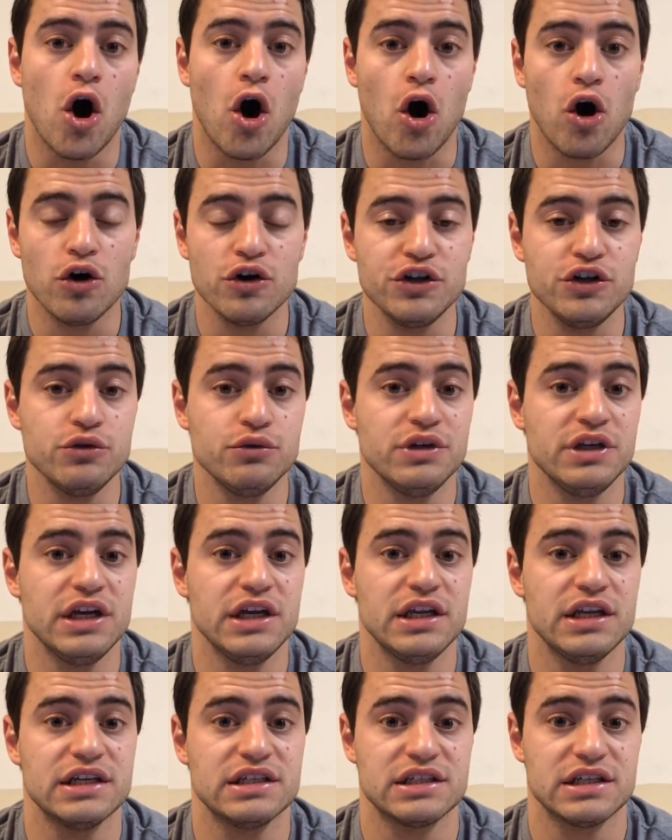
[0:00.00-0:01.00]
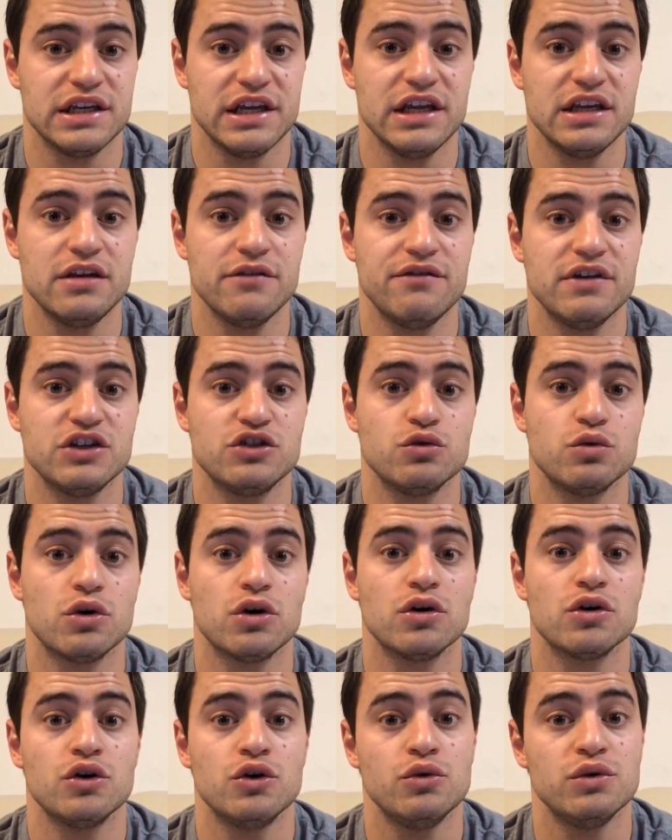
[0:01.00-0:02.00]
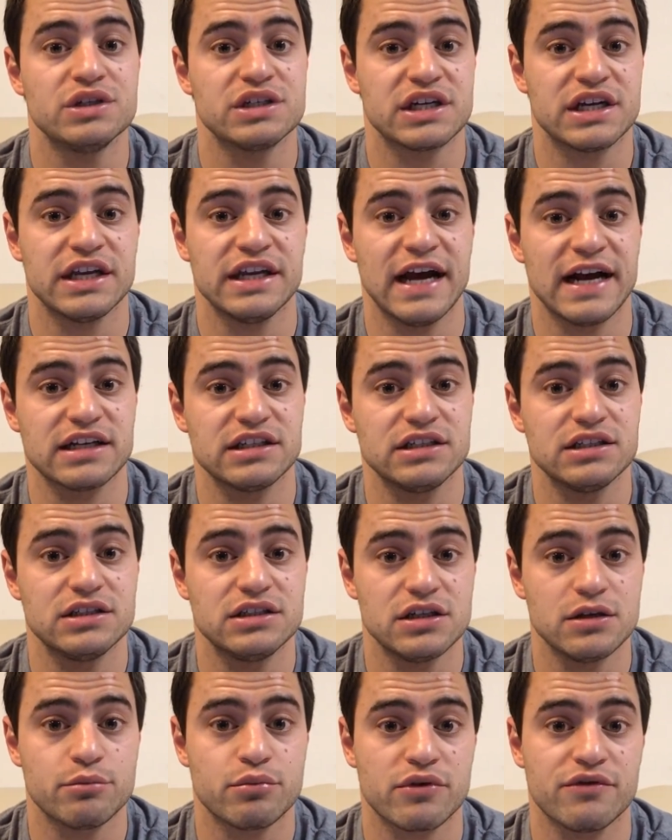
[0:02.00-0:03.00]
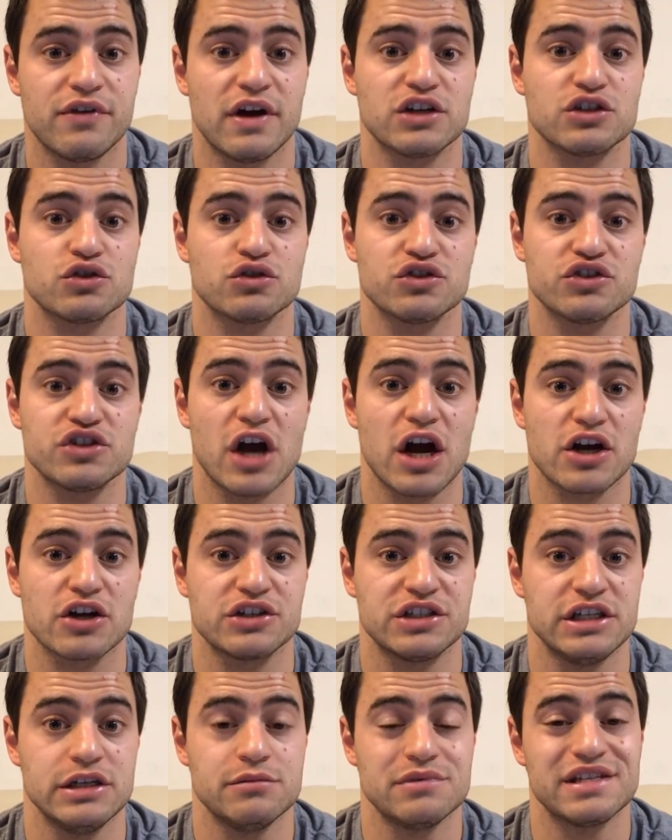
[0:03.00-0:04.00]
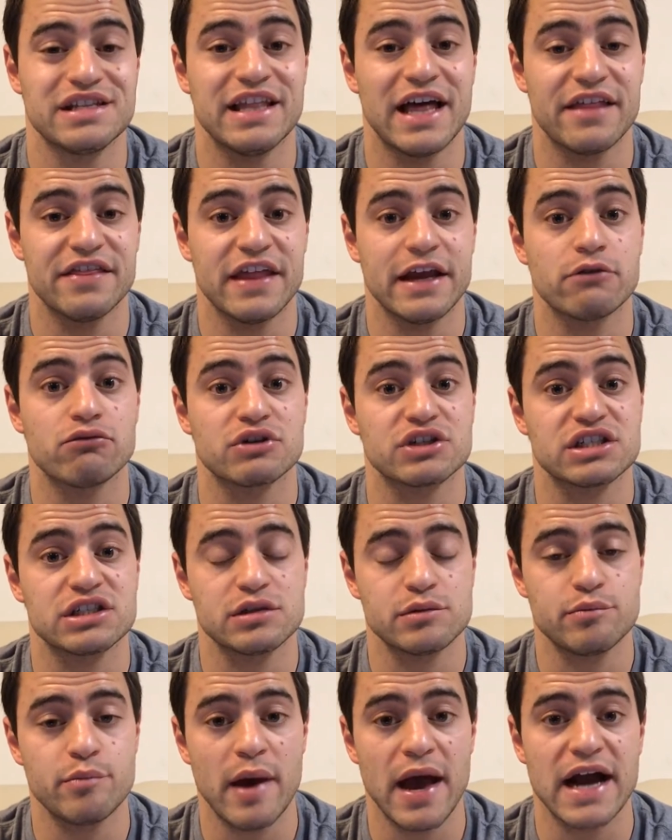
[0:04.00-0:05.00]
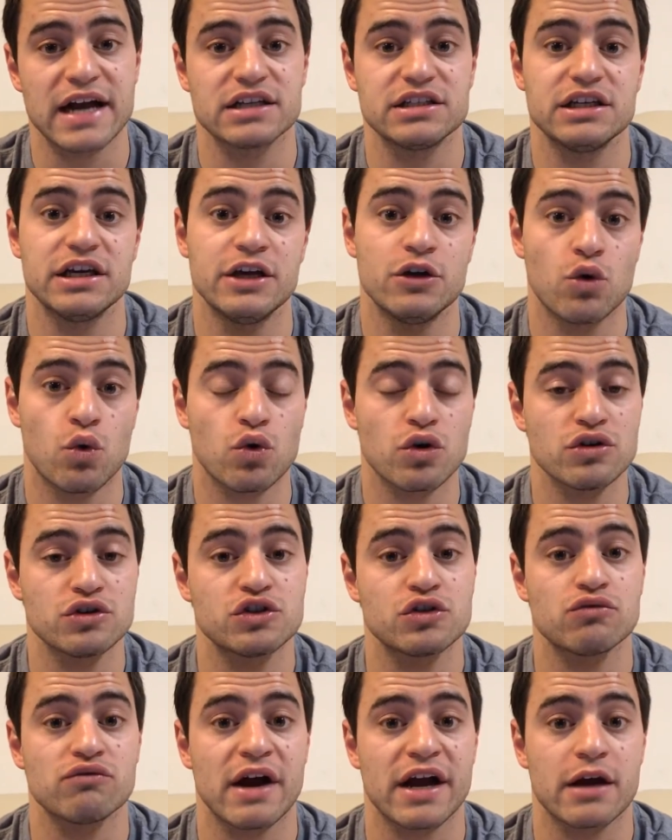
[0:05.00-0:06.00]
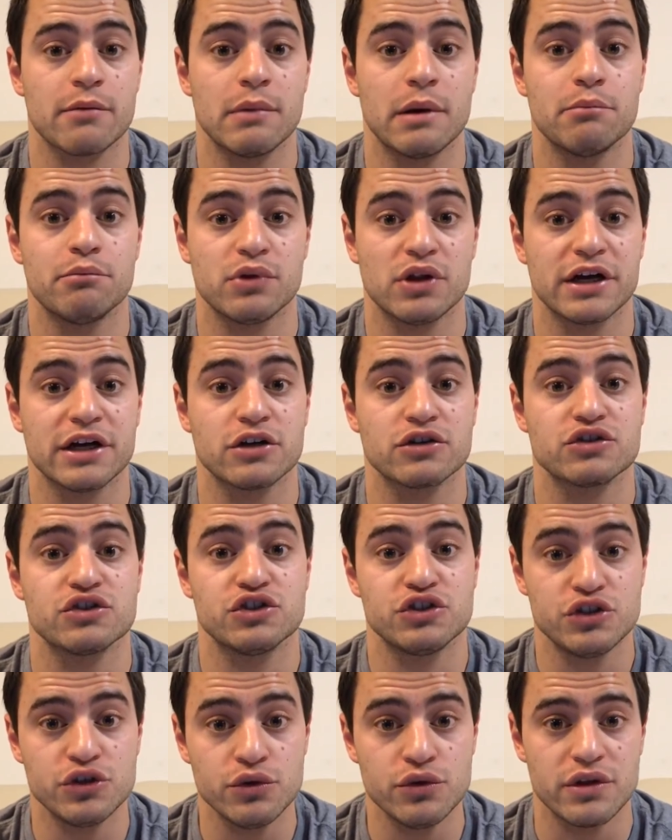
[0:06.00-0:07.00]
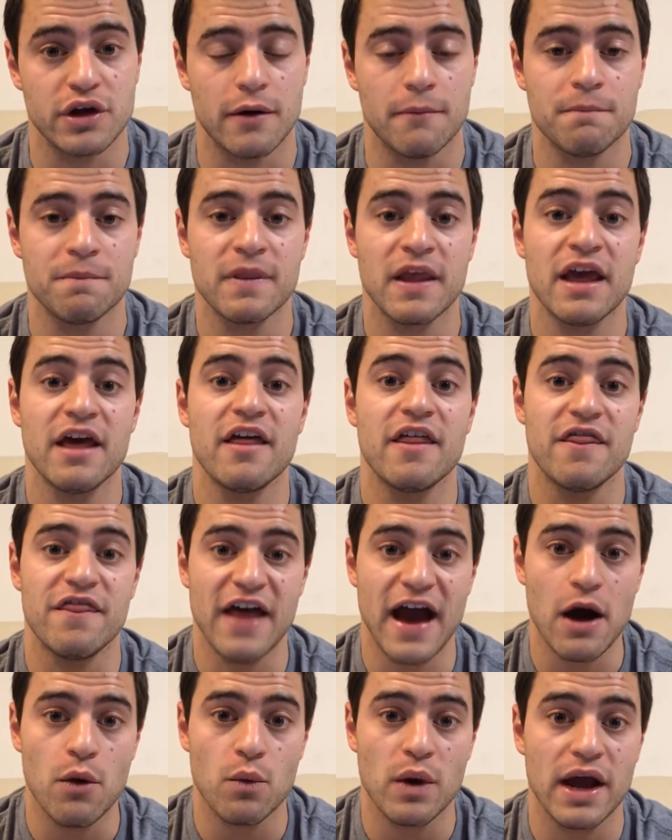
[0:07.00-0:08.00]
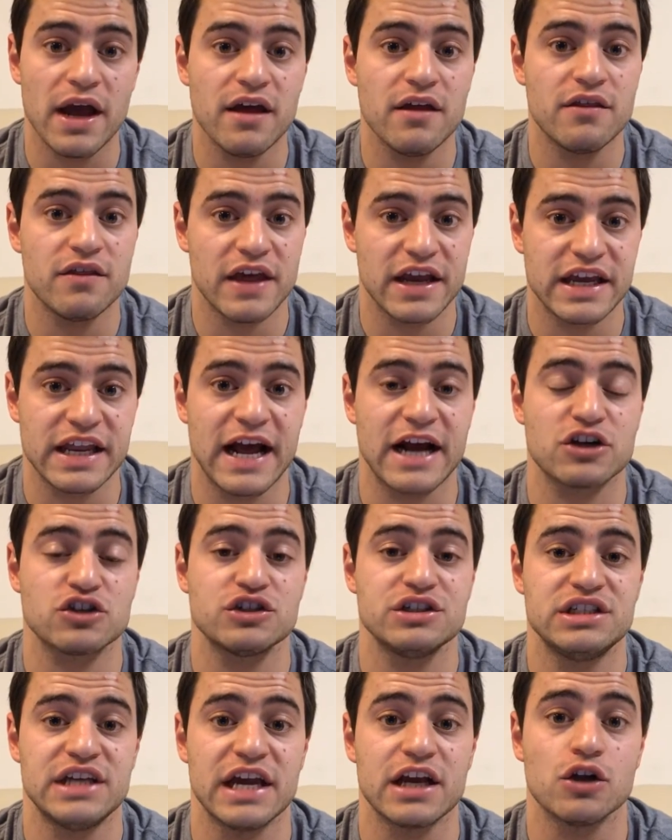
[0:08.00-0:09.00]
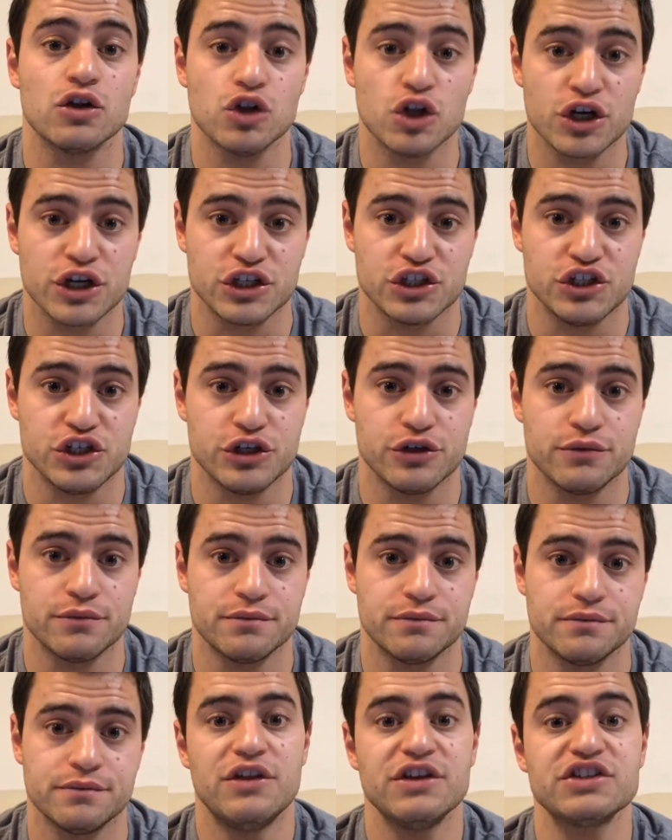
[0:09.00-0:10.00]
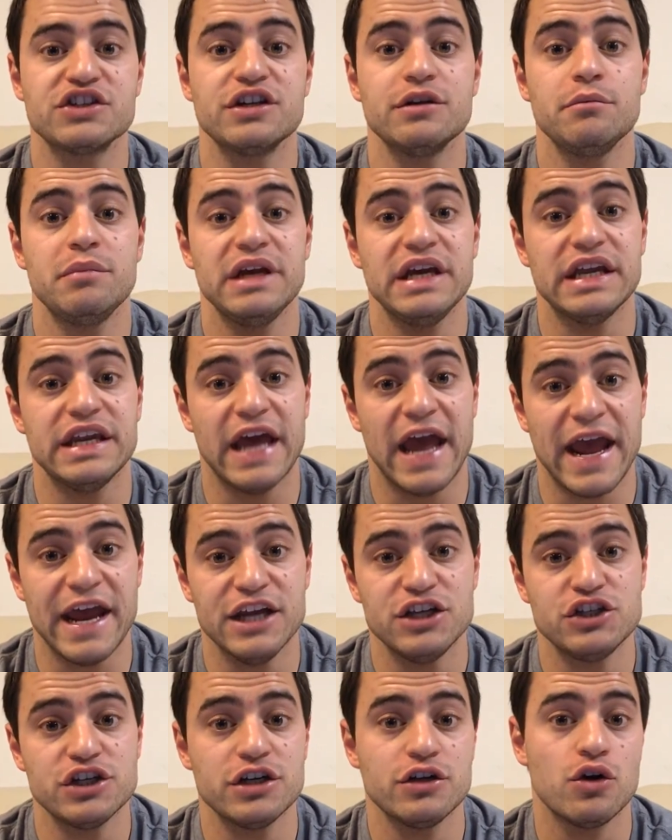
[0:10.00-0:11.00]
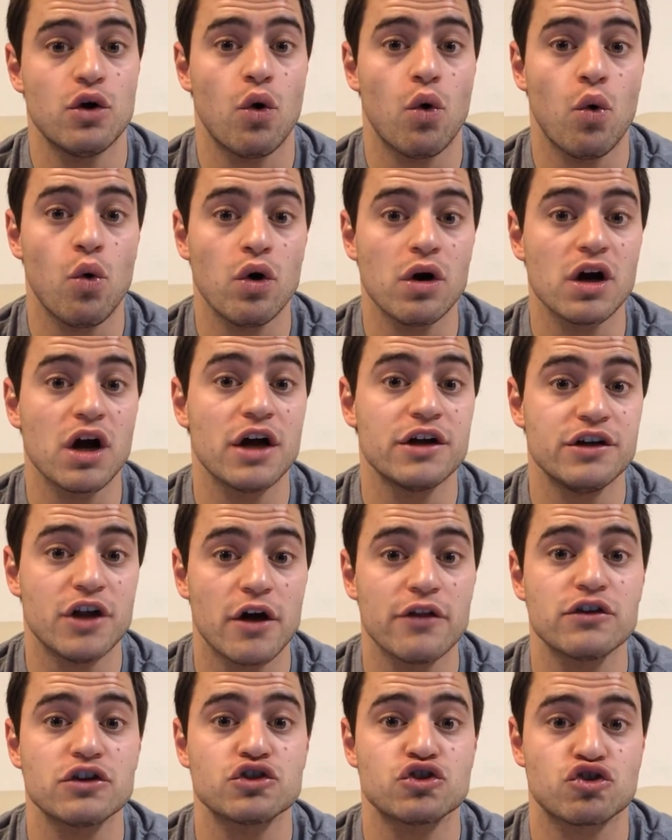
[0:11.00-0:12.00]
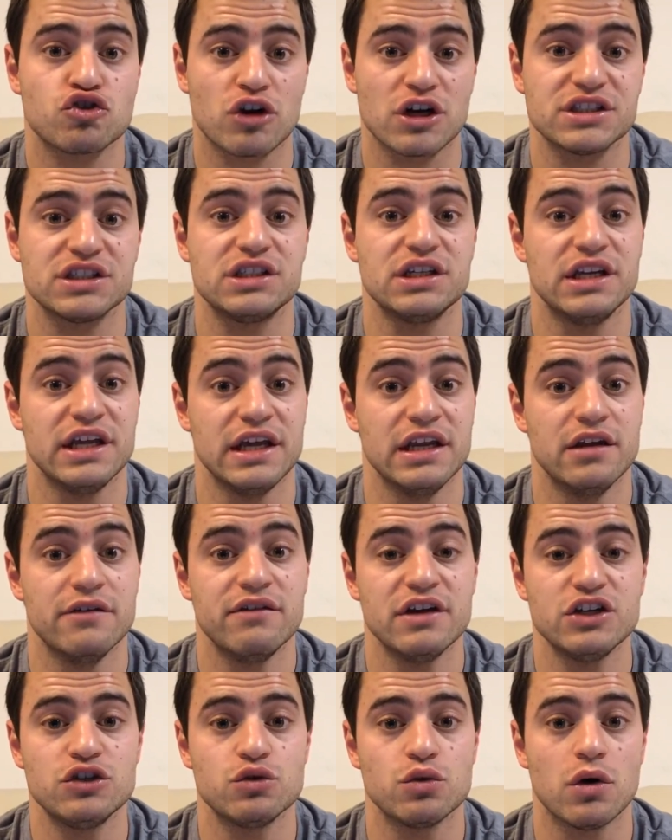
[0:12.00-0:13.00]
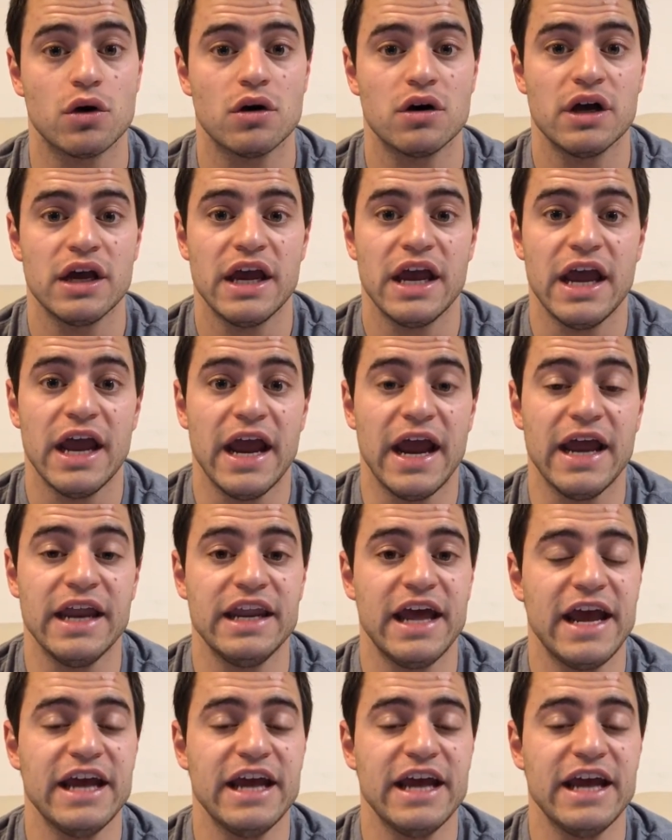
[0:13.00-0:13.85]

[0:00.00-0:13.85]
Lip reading: All you need is an individual who is connected to professional soccer teams that they respect in order to recommend players to them. That way they can actually take a look at you. This can be an agent or another trusted individual. An